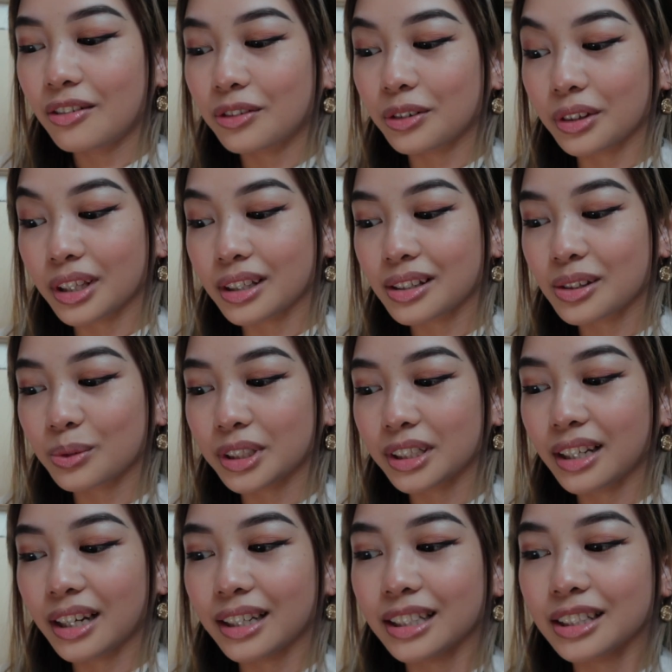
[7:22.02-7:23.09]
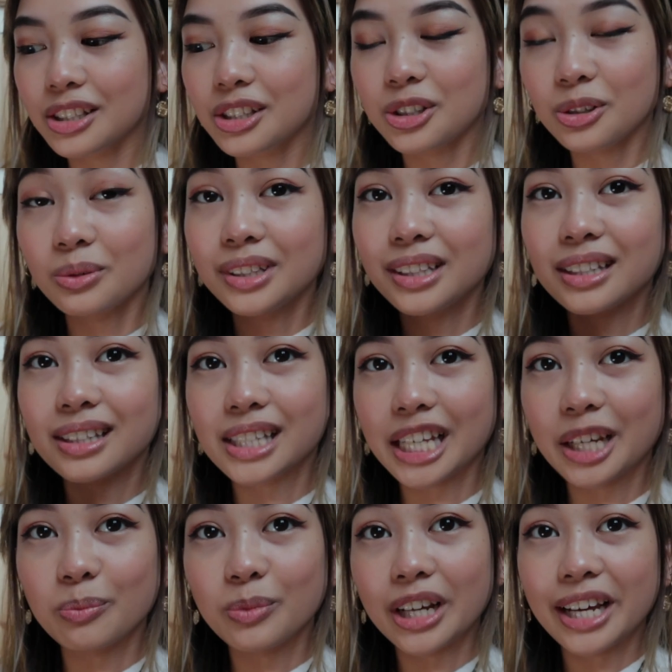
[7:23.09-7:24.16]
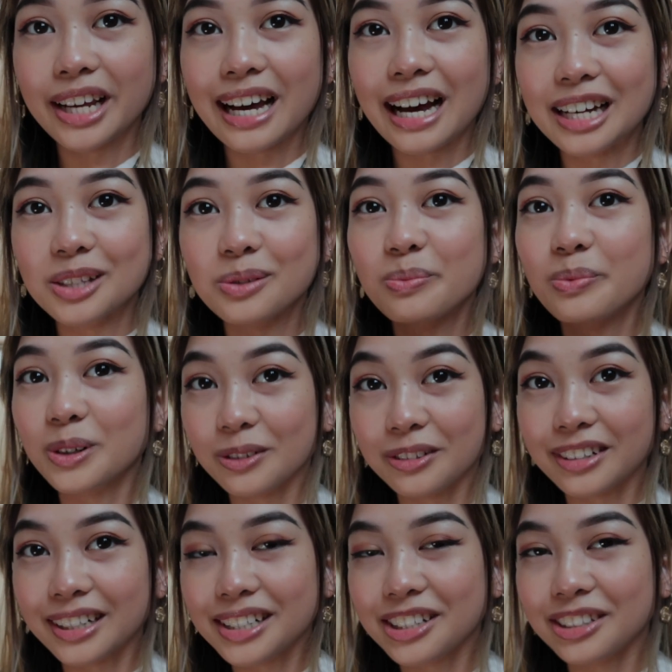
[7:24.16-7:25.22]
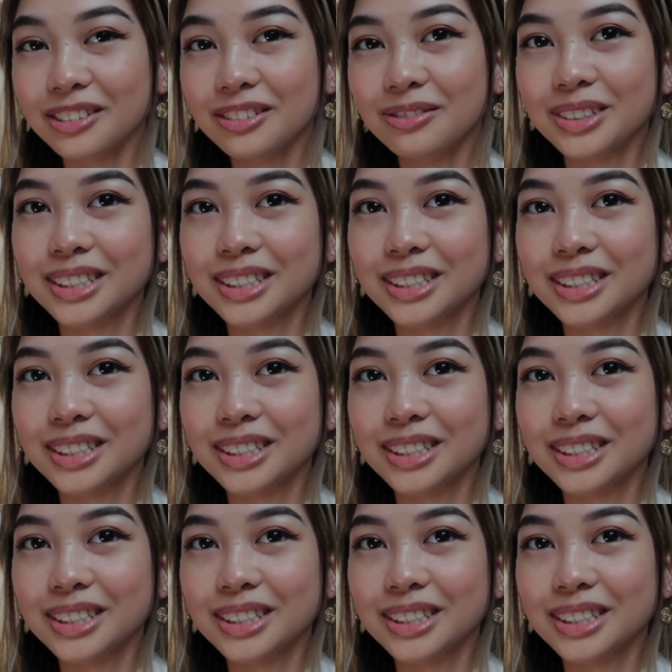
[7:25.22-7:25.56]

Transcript: for this one, and it's due in the same day as progression,